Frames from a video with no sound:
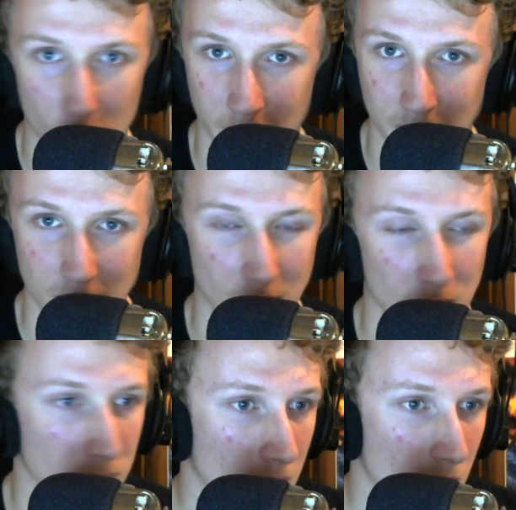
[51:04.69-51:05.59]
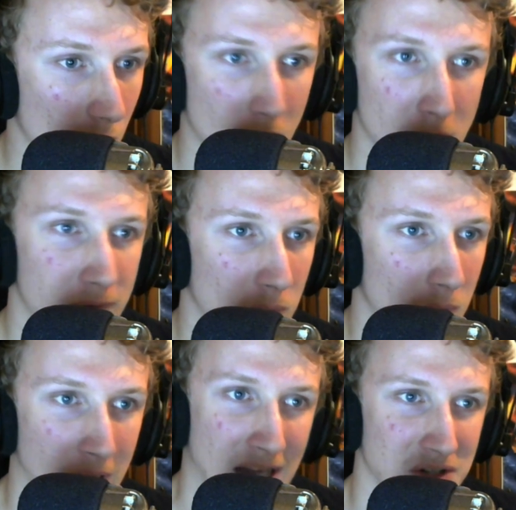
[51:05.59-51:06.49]
you know, word for word,
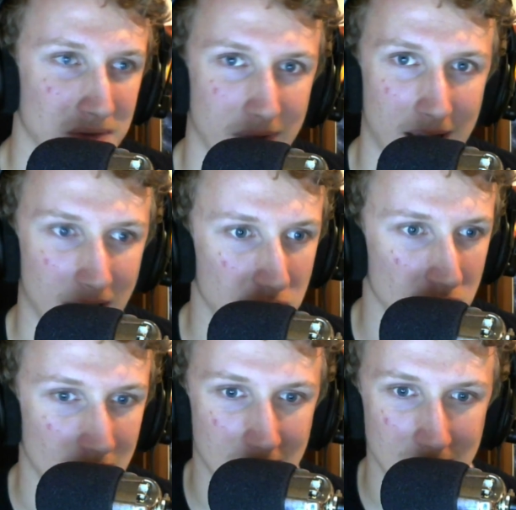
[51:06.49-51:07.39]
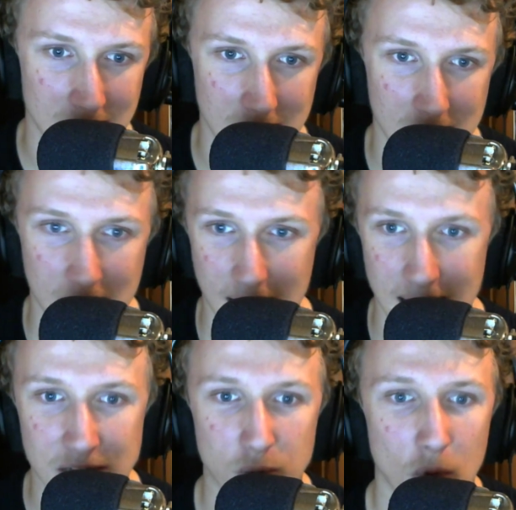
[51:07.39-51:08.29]
action for action. He
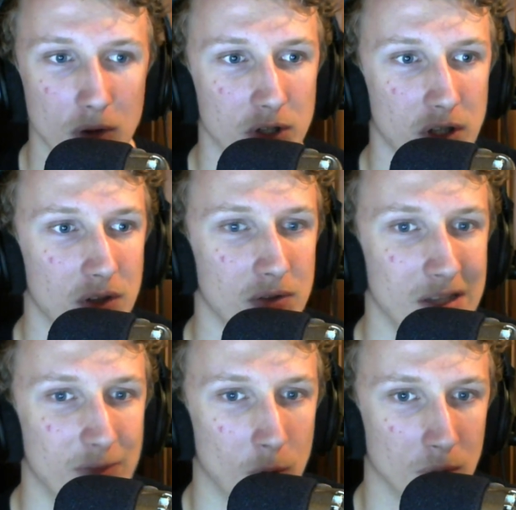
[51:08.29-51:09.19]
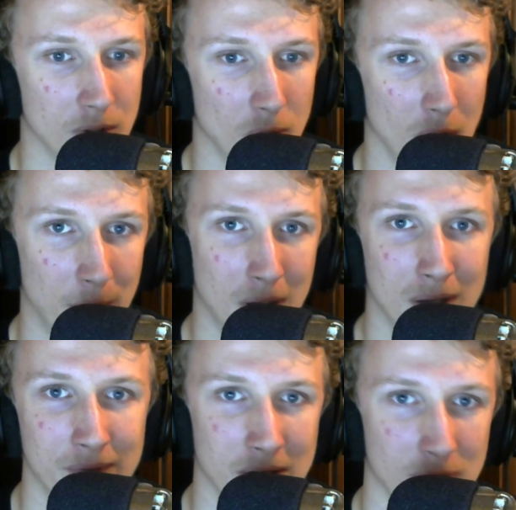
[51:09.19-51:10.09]
is what Liverpool would call a
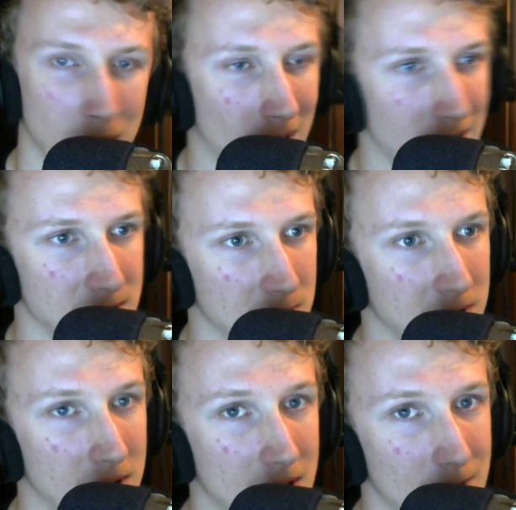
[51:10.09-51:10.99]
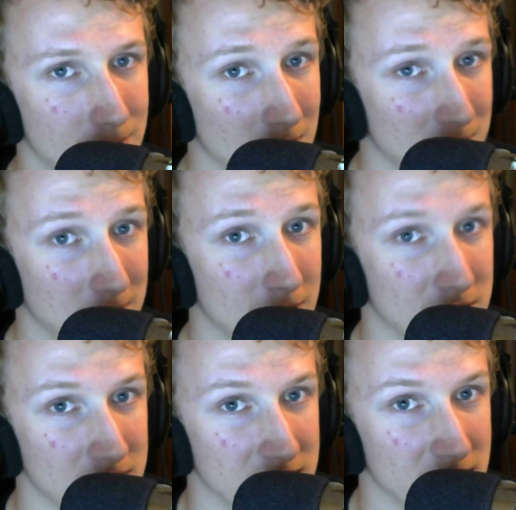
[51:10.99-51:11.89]
perfect replacement. But the big question
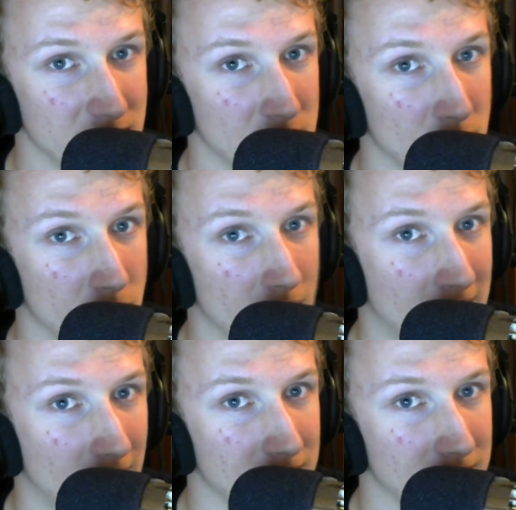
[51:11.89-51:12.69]
is, does he show great character?